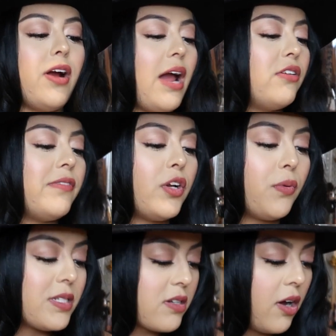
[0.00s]
I don't even know
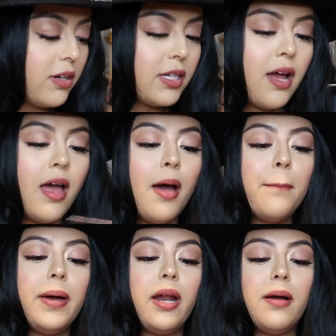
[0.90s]
what it's called.
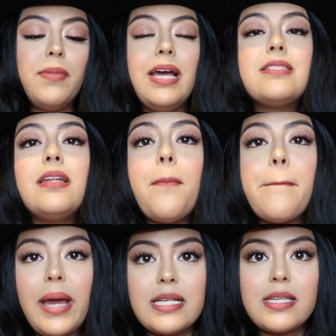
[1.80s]
But it's an
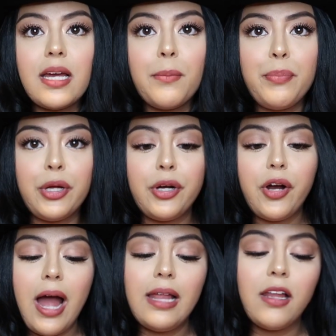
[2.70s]
amazing
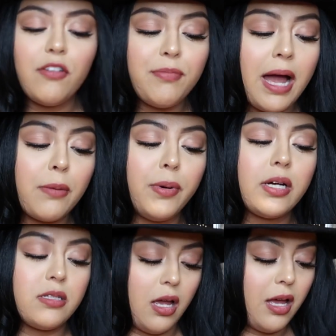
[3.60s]
computer. I love
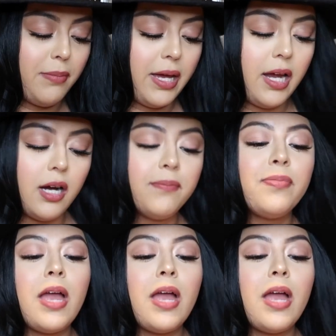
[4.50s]
MacBooks. Oh, my hair.